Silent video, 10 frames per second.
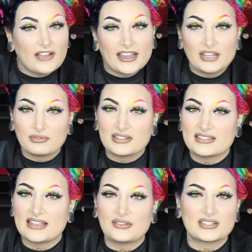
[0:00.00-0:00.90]
I can rinse
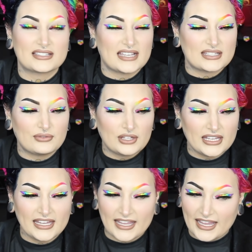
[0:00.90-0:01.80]
this out
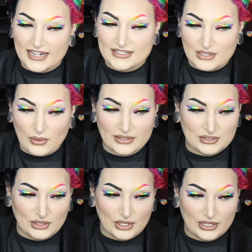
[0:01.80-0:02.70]
successfully, it is going
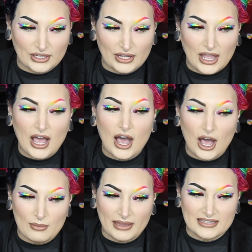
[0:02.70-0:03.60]
to look
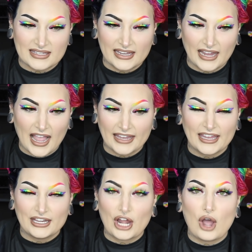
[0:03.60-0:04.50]
amazing. I
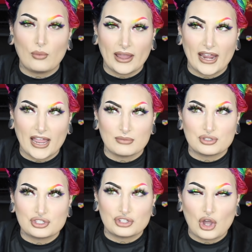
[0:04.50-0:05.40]
cannot wait. I am
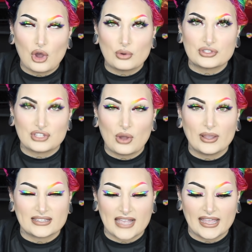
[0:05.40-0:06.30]
so, so
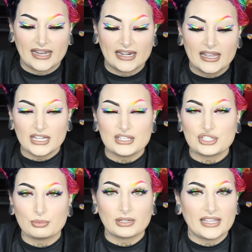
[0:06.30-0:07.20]
excited. It is
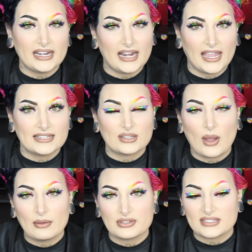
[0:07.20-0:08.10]
super late at night, so
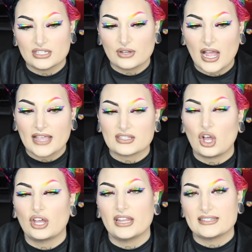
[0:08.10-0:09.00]
I will see you guys
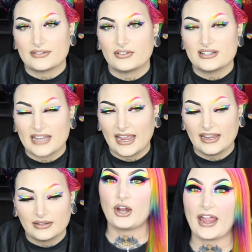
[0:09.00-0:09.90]
on a different
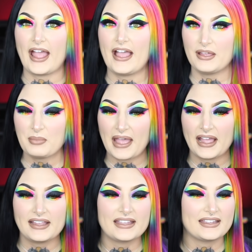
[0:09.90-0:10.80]
day. All right, I'm
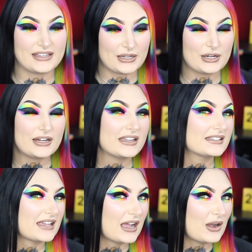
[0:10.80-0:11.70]
back. Here
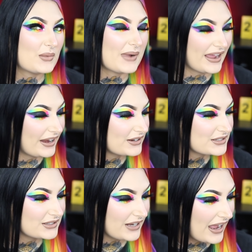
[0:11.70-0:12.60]
is how my hair
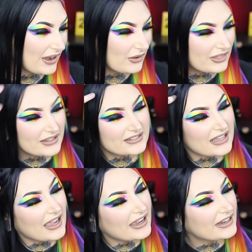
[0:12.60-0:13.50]
turned out. This
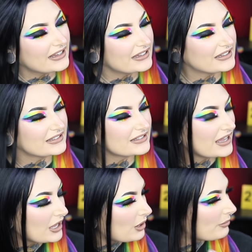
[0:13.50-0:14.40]
side is
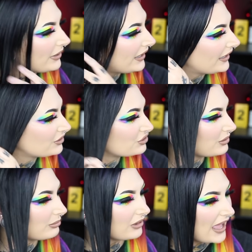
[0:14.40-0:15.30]
pitch
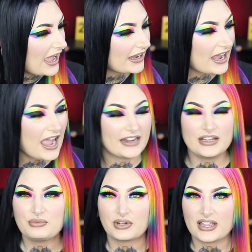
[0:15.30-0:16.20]
black. I
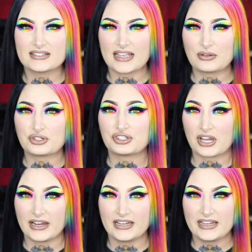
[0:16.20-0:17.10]
didn't realize how
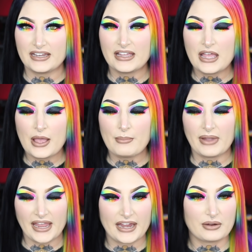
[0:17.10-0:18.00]
shiny
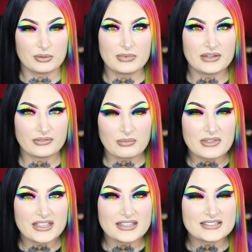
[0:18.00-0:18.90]
my hair would be from
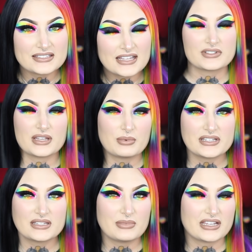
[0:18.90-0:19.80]
this. For some
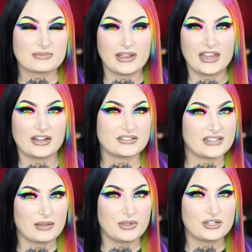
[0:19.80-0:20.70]
reason, because my hair is
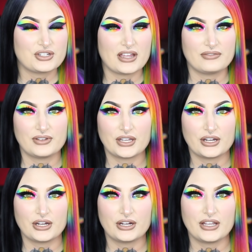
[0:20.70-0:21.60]
damaged, I
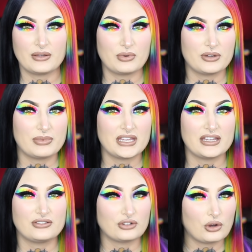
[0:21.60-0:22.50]
figured it would
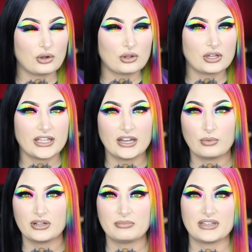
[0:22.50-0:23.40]
be dull and it
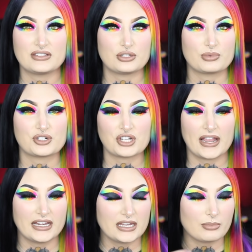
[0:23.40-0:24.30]
wouldn't be super
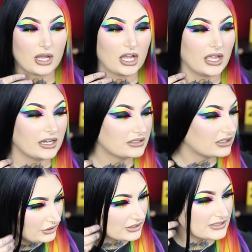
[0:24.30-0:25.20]
shiny, but
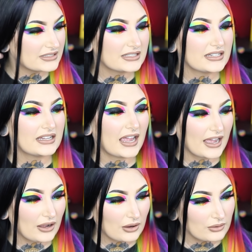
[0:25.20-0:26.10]
you can see
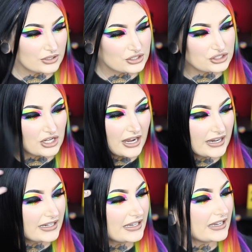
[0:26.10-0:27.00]
how
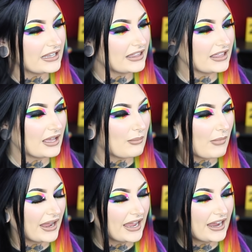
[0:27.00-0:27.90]
shiny
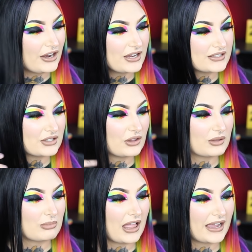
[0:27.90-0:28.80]
my hair is on
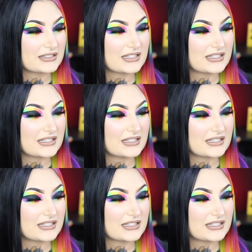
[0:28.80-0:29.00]
the black